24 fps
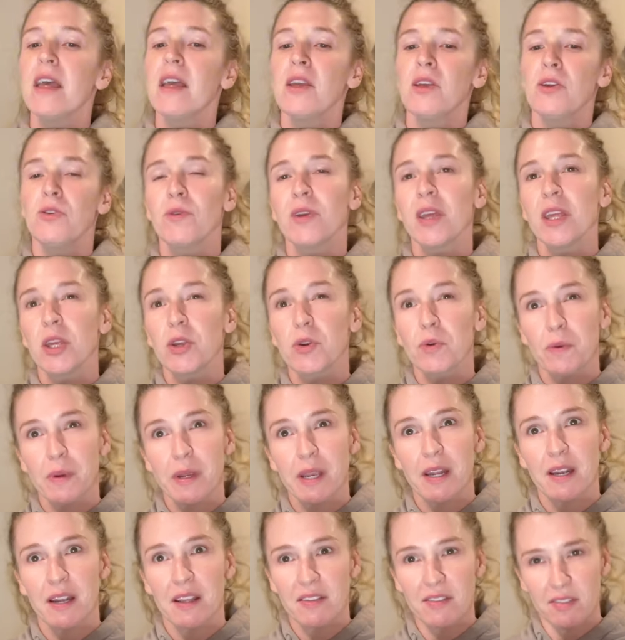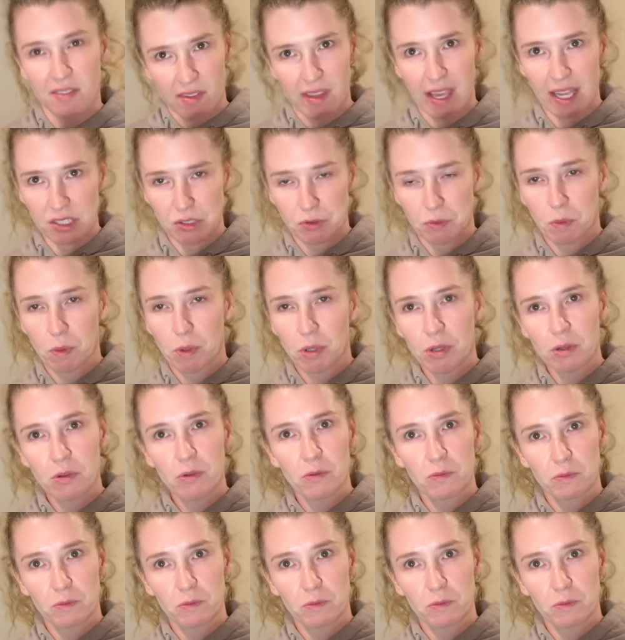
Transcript: You can create a schedule,